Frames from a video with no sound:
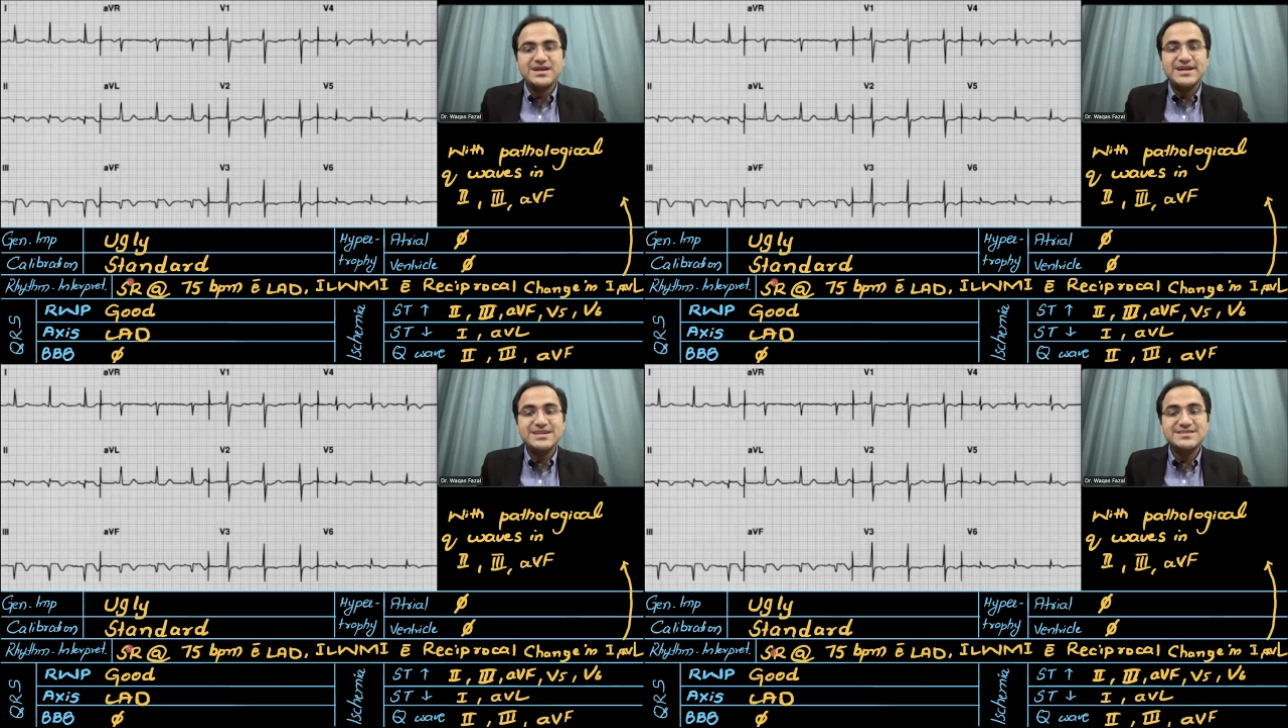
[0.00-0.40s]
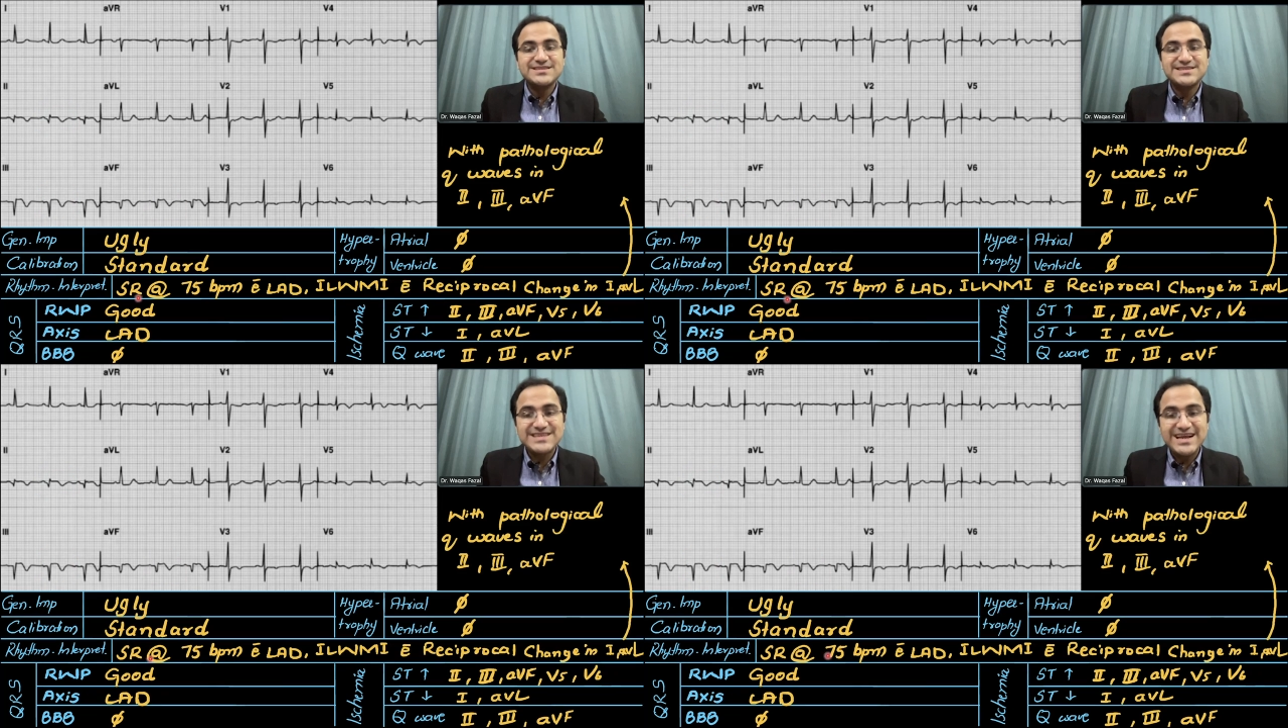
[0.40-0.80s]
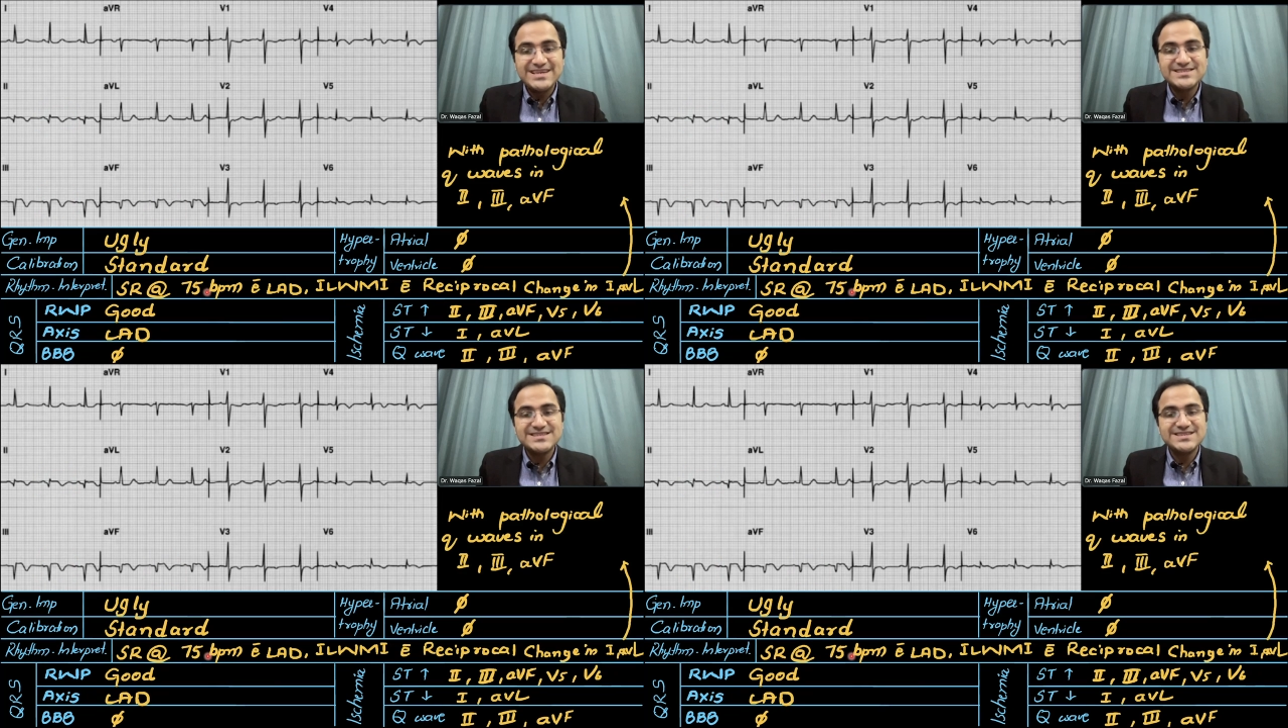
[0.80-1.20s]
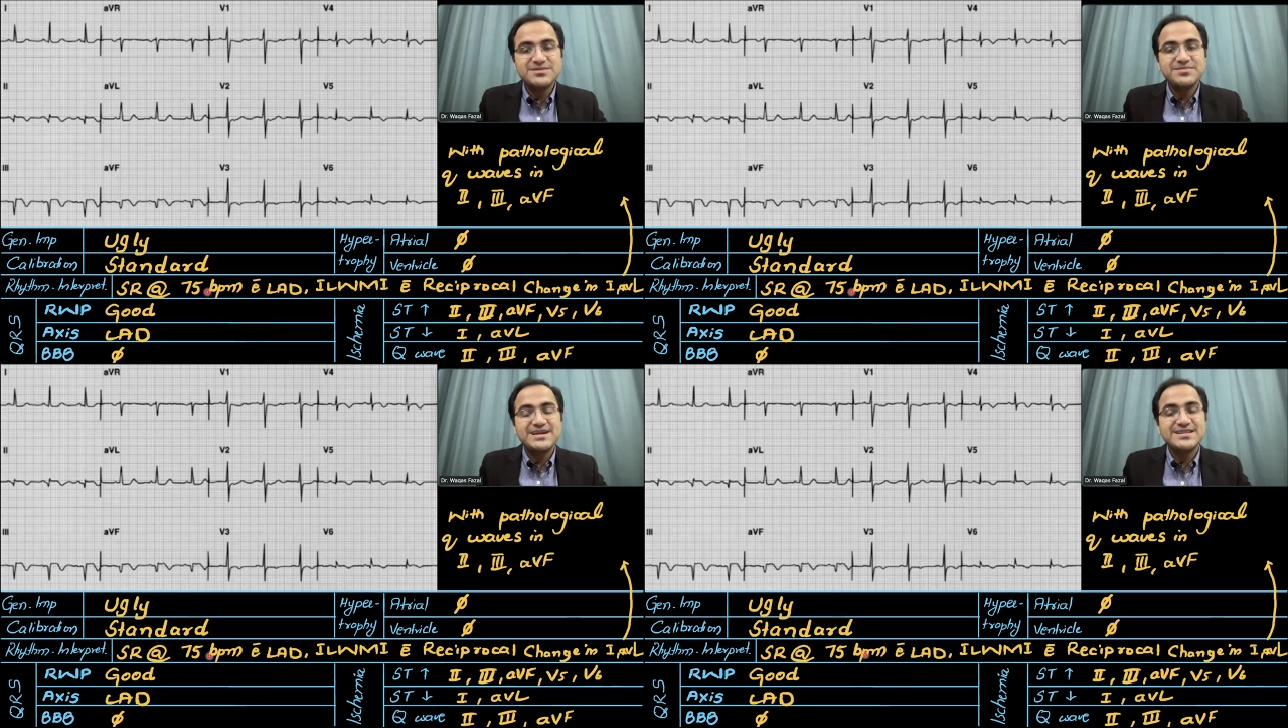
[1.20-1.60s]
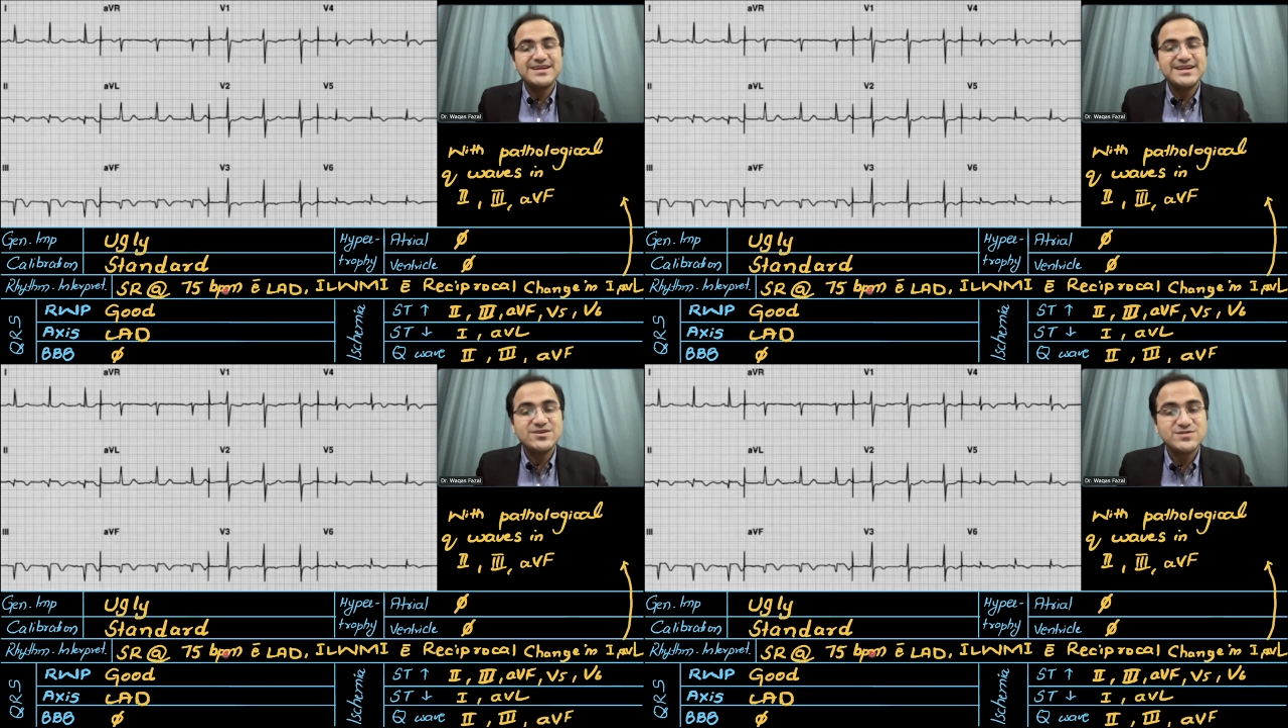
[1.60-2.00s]
it is a sinus rhythm at the
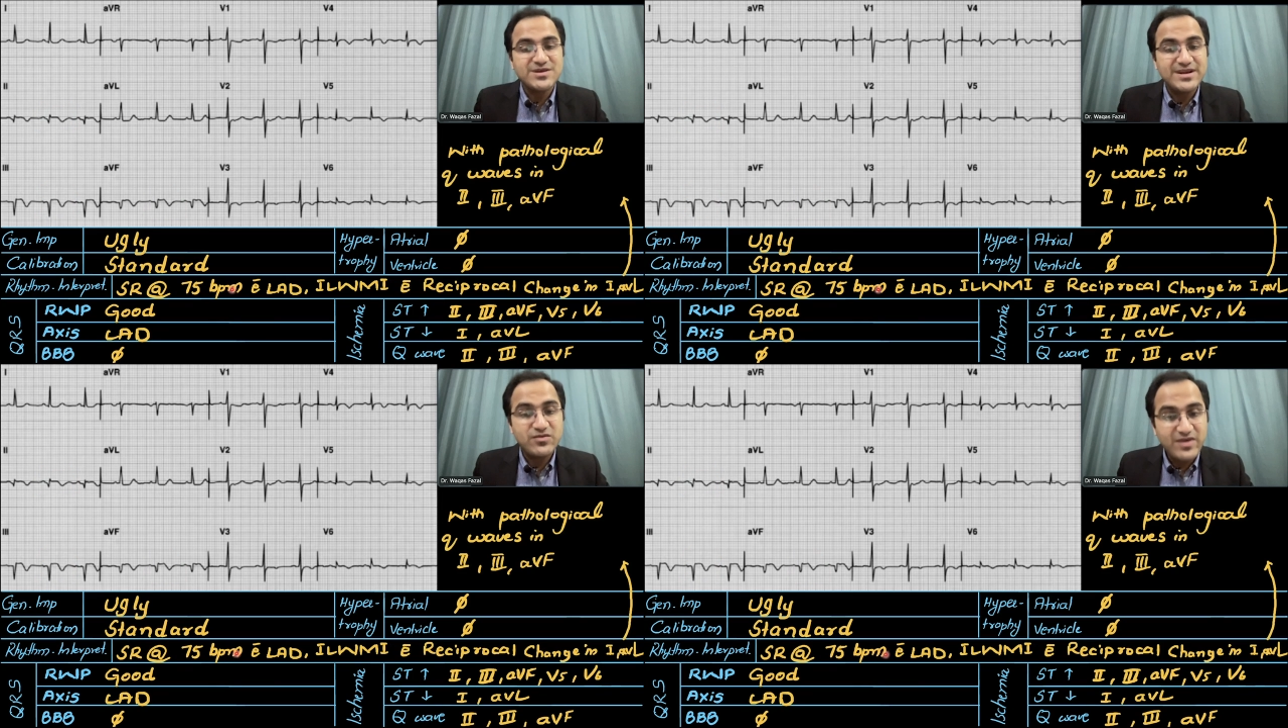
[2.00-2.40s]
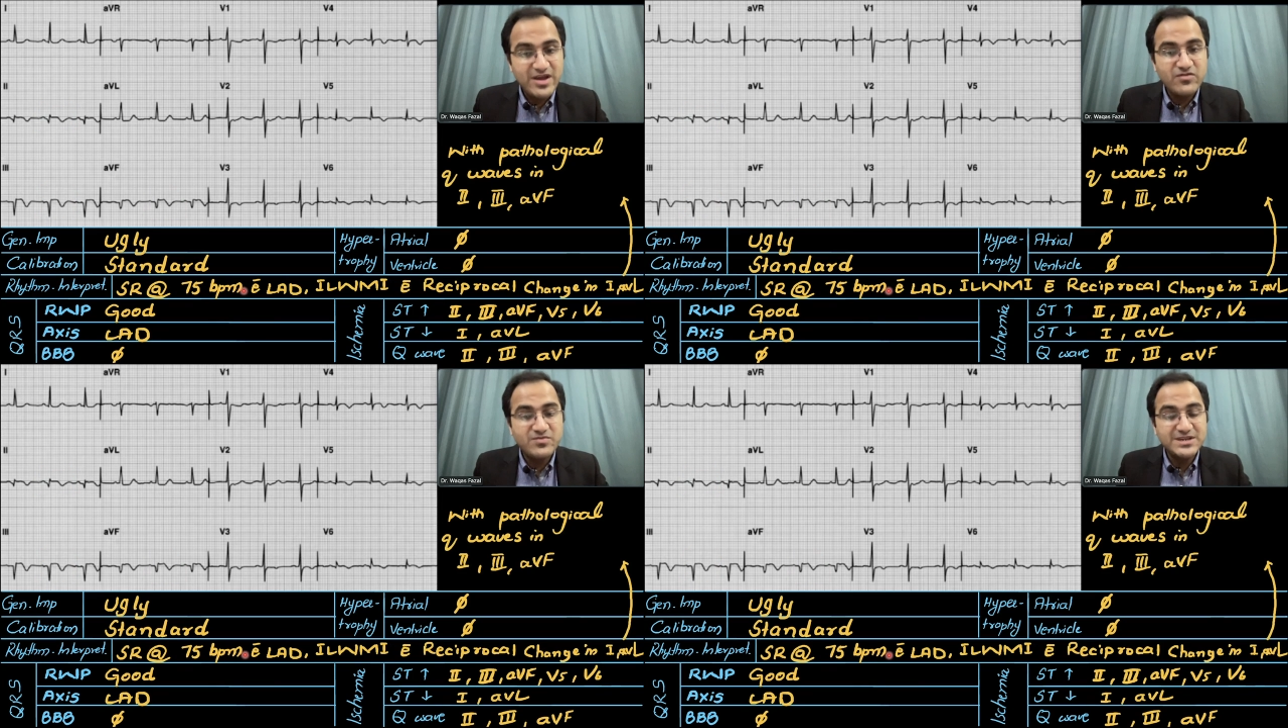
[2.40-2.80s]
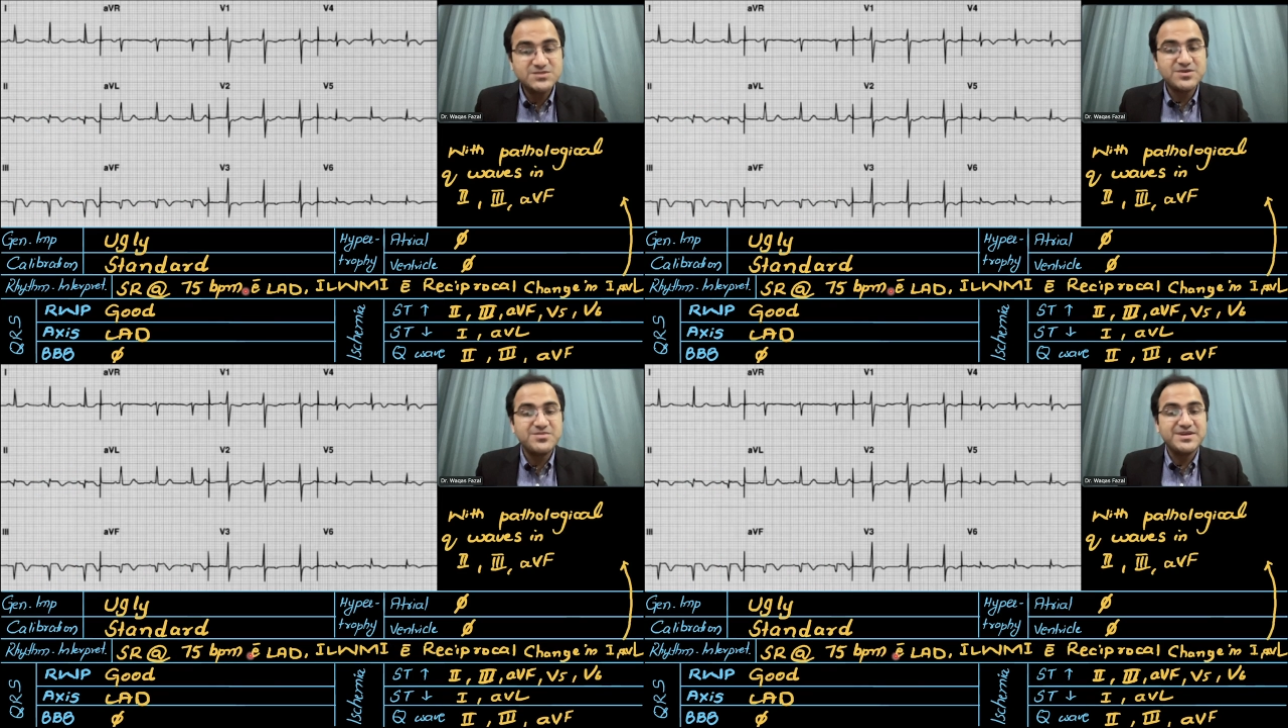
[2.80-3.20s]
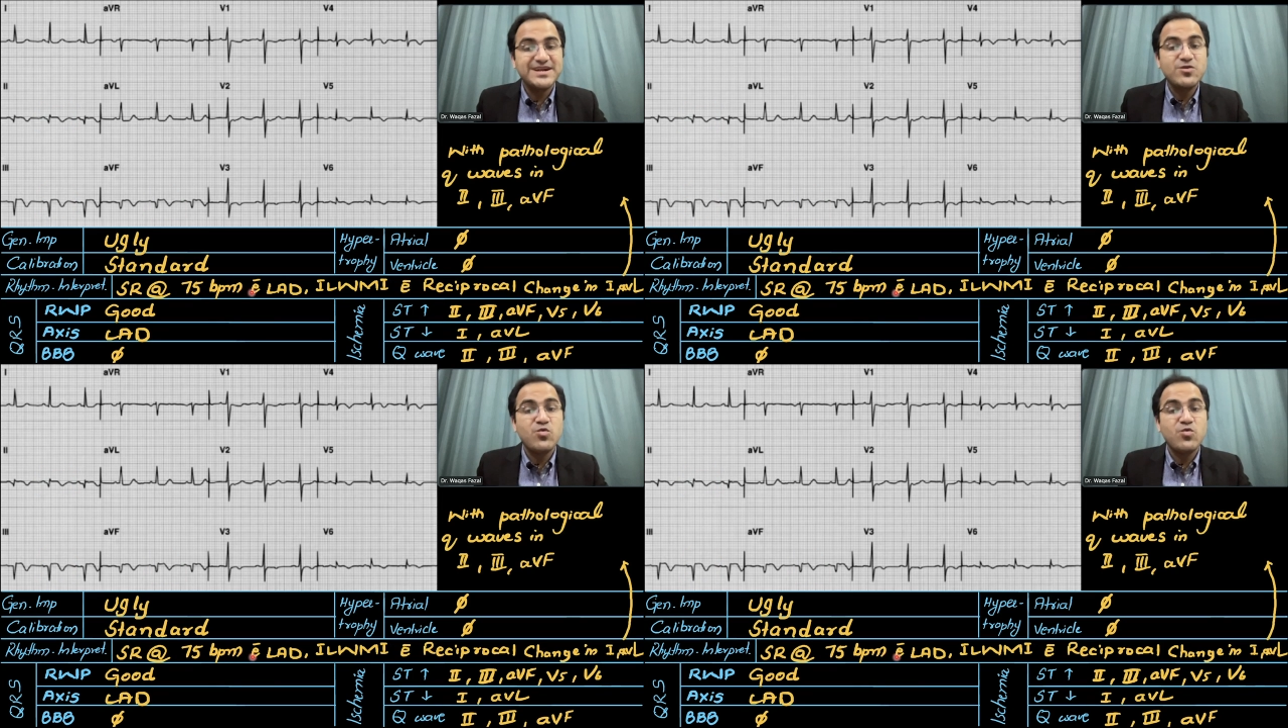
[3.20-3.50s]
rate of 75 beats per minute